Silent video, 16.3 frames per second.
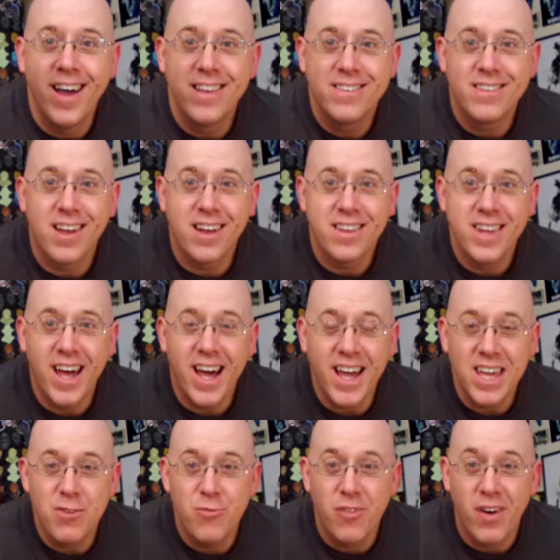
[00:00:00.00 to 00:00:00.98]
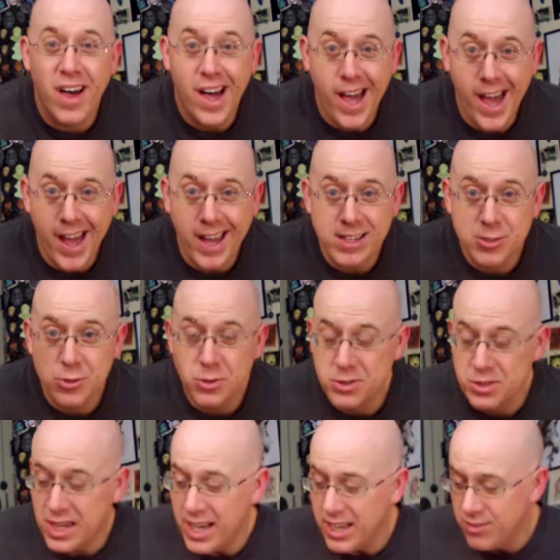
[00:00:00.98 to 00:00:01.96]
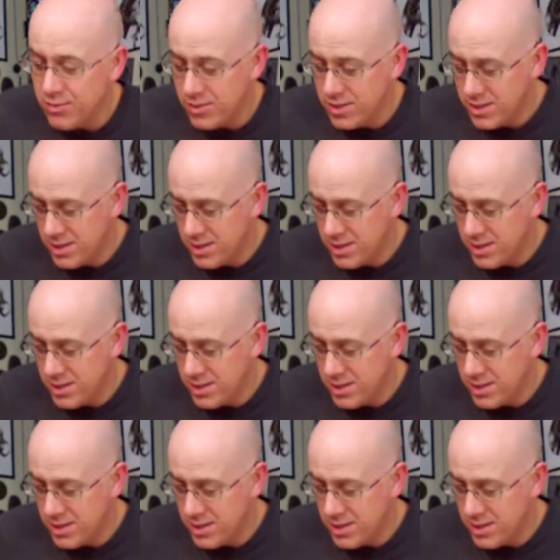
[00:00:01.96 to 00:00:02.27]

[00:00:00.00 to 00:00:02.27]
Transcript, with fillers: a knife, an actual knife.